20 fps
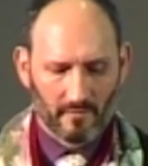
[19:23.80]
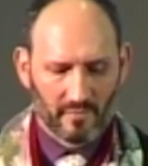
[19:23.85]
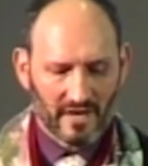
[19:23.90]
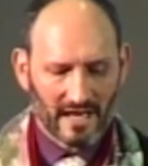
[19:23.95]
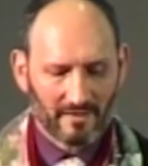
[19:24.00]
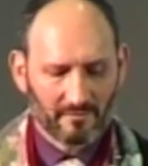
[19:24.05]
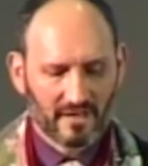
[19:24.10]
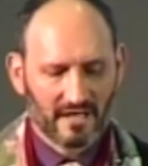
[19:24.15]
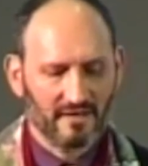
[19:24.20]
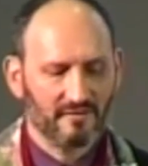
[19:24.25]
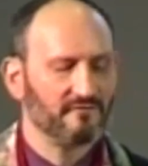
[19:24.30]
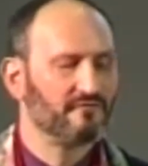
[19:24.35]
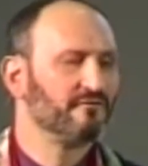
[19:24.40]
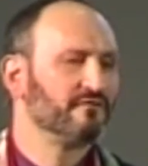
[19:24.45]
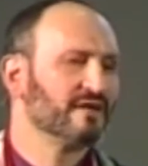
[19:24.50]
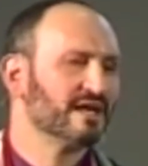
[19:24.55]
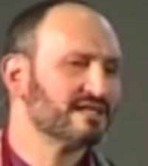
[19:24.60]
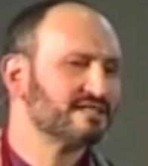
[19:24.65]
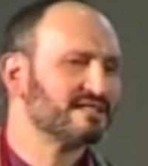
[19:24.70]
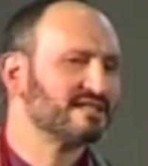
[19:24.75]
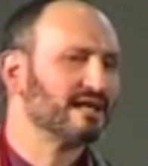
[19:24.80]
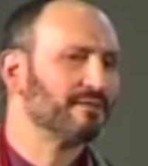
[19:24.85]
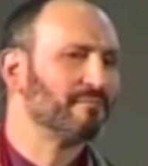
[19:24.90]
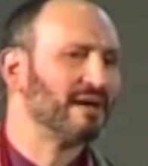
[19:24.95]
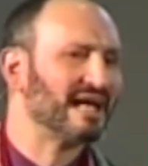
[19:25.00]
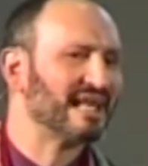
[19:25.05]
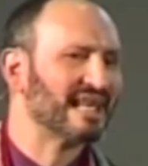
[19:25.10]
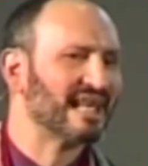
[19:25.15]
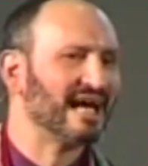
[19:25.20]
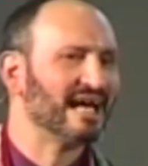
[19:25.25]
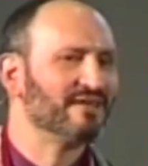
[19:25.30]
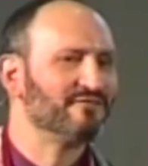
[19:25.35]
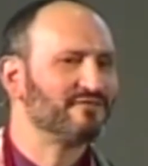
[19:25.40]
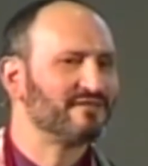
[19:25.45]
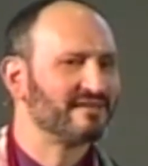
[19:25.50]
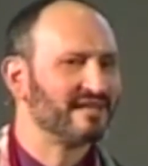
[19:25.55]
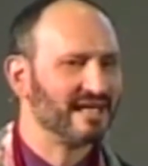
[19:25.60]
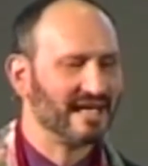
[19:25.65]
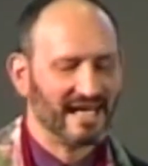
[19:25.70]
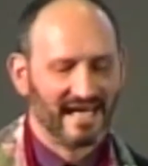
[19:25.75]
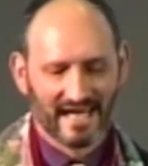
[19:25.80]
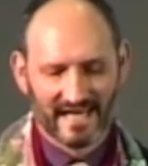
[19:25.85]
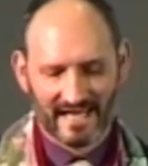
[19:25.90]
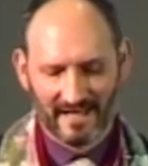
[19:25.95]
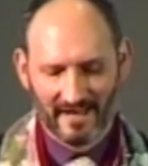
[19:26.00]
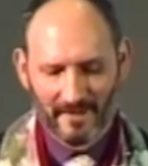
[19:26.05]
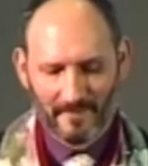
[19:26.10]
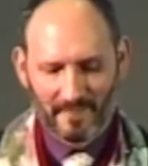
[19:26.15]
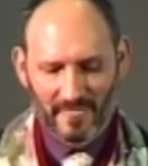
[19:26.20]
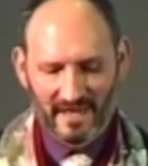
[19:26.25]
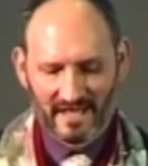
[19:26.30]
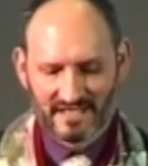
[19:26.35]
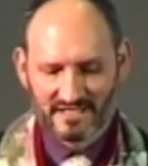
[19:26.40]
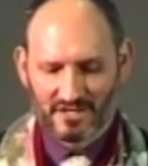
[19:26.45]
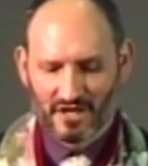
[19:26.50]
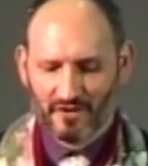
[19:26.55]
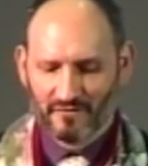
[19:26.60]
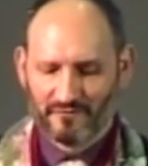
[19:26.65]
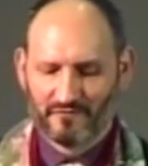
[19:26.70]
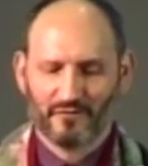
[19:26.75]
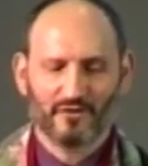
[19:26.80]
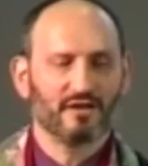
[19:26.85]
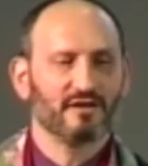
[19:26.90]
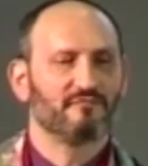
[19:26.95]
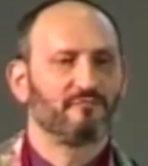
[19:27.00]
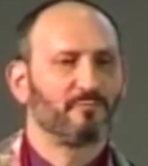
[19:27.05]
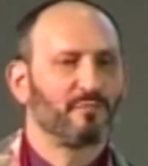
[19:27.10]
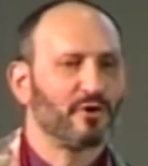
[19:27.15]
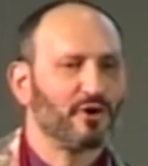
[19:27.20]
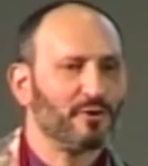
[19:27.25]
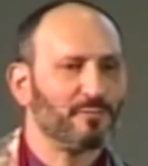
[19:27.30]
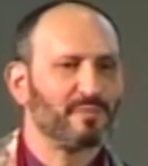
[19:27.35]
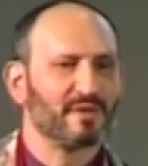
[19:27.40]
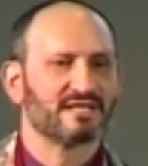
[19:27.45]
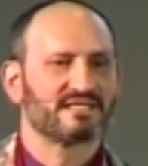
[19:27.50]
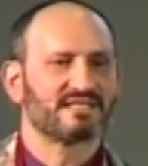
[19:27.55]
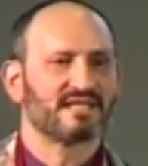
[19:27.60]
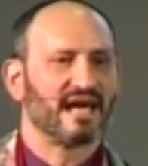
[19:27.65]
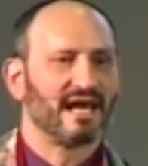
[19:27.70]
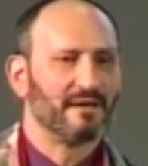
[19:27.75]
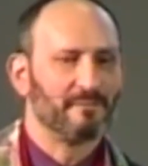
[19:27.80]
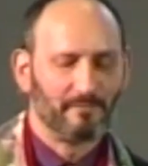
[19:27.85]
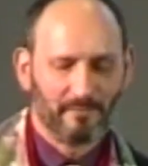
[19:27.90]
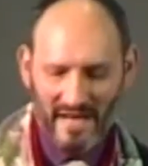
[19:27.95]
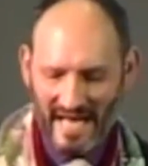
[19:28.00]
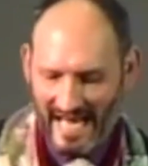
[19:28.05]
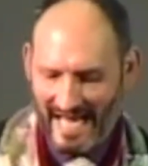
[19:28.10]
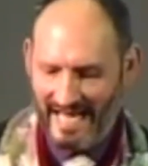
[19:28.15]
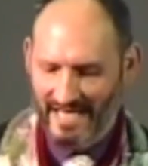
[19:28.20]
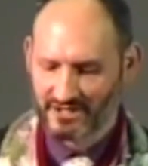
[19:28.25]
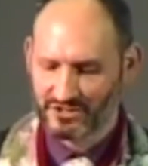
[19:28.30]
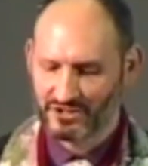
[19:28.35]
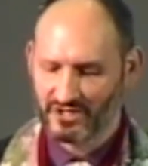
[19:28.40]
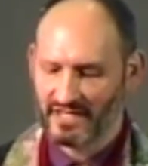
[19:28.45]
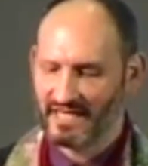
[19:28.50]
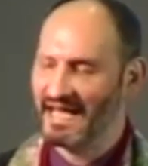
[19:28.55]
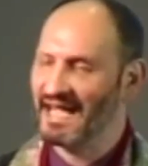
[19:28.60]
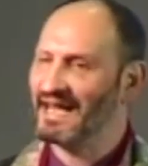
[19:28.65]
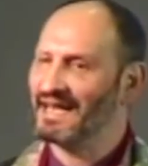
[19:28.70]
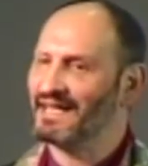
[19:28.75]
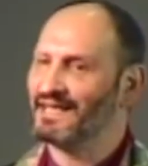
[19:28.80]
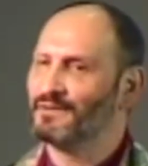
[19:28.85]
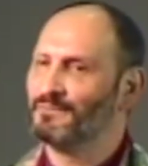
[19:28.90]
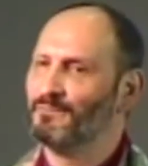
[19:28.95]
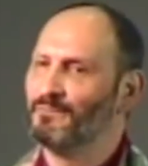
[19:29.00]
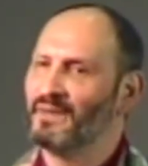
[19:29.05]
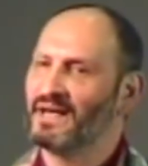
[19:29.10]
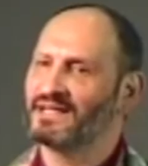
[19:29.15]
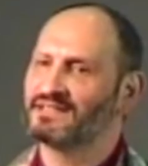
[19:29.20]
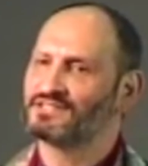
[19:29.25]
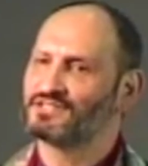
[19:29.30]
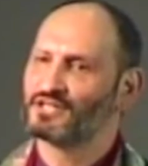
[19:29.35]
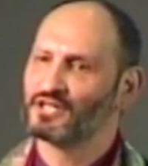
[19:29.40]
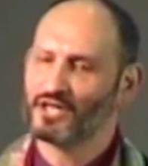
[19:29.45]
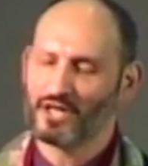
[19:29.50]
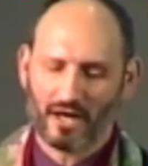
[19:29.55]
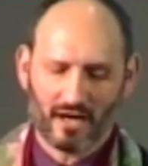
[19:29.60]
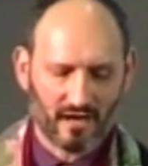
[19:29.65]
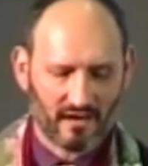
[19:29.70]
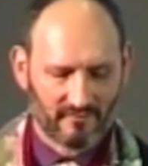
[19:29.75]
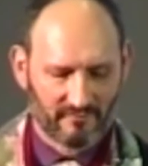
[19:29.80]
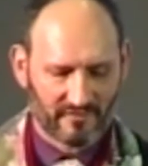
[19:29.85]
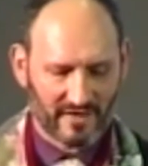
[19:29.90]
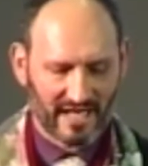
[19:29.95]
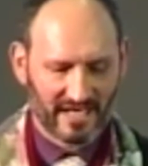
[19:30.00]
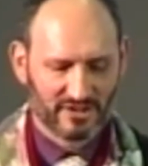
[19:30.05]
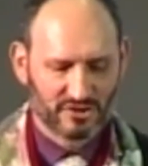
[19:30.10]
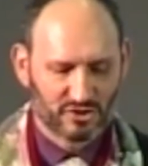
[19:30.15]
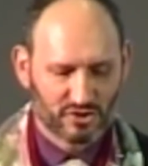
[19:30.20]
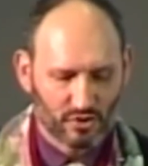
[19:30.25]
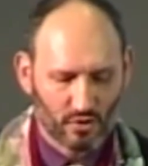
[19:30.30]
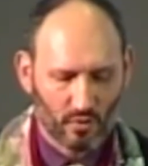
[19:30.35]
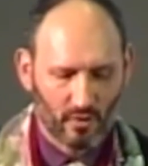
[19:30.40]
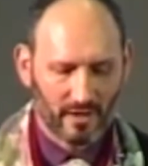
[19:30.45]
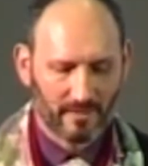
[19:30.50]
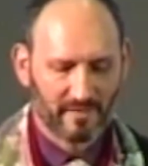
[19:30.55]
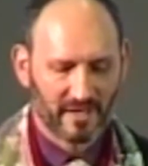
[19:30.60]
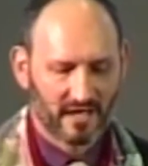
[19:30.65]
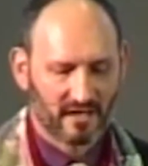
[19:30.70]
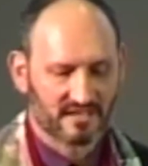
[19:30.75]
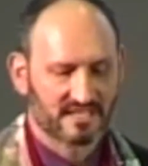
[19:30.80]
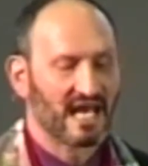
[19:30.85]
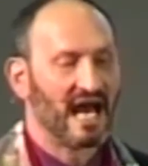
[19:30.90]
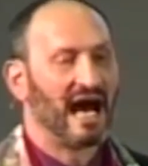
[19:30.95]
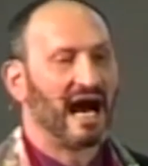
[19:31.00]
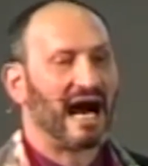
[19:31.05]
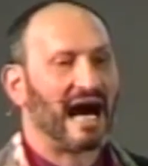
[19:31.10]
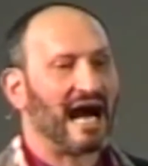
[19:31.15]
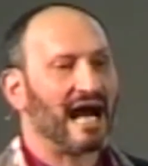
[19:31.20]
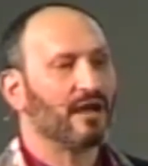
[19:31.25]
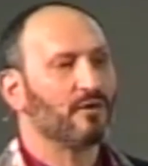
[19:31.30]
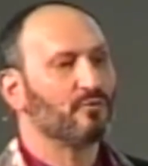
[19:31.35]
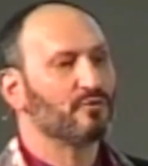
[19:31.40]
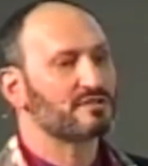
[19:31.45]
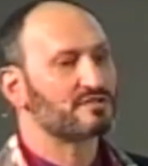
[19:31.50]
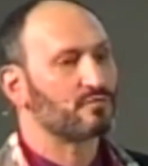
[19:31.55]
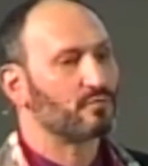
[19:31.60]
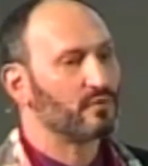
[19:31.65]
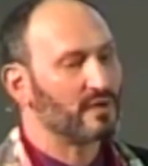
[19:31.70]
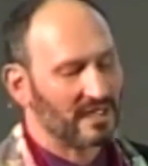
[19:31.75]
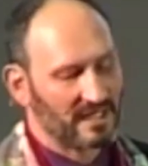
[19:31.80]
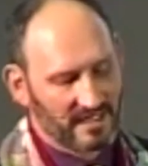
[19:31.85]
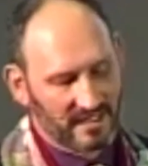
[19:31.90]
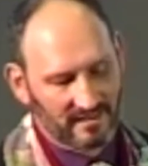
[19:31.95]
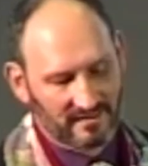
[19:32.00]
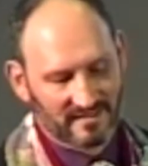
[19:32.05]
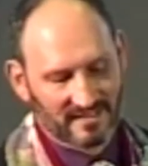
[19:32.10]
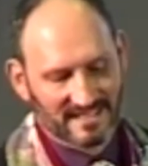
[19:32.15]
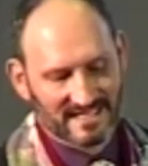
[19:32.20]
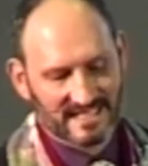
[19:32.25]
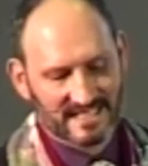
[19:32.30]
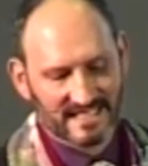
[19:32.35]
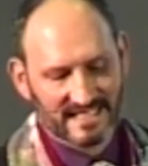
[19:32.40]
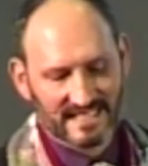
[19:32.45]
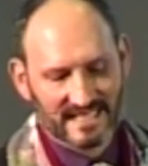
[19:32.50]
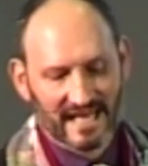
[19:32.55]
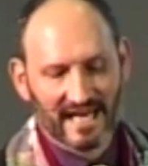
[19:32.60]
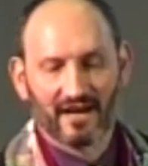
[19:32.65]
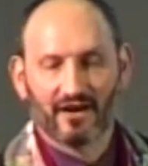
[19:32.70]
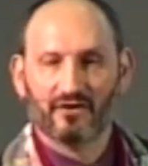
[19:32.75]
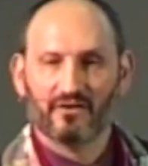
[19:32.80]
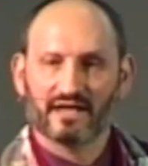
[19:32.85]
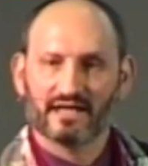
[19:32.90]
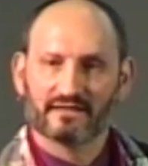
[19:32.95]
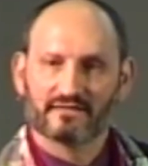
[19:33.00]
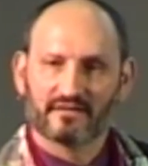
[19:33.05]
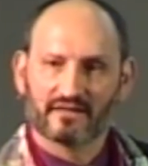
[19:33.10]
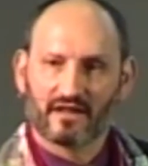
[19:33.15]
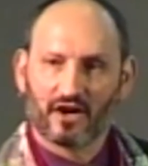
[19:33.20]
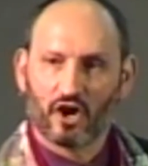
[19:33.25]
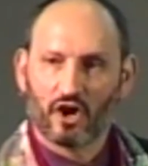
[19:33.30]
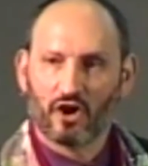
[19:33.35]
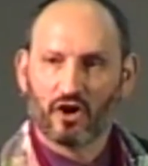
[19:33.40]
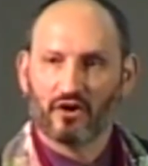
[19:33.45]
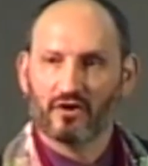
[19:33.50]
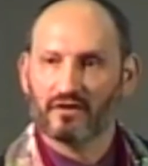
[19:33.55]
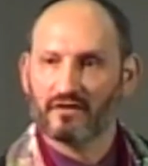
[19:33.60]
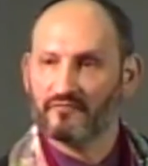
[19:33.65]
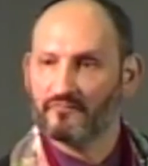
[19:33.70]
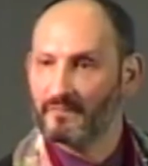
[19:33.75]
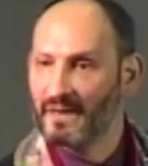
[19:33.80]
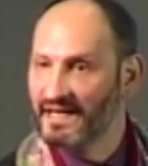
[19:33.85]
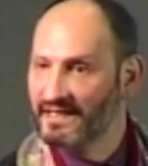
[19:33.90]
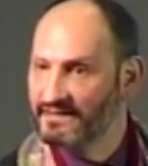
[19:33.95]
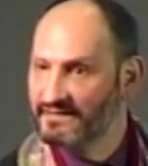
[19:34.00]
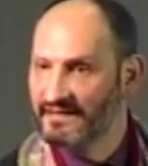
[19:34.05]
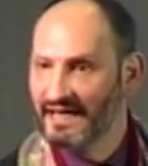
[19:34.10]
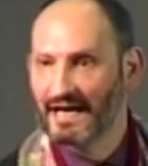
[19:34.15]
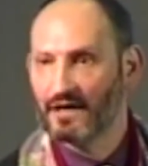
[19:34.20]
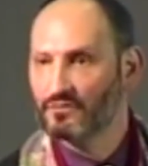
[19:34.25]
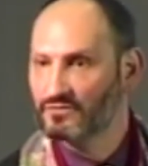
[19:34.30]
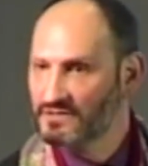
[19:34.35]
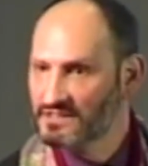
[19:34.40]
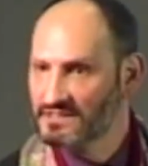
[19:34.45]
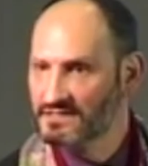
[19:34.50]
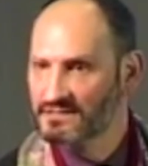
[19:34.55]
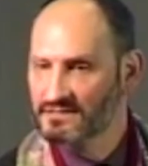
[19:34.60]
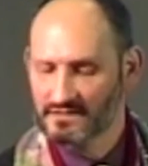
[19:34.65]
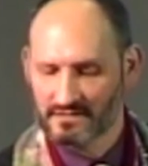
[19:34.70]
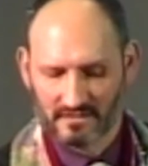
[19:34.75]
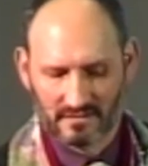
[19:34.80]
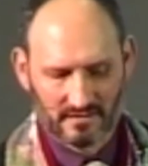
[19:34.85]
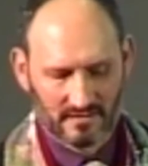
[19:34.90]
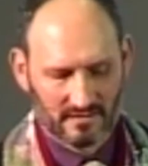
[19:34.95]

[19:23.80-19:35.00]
But I'm convinced that my life today is full of purpose and passion and immense love and joy because I was willing to stare into the heart of my doubts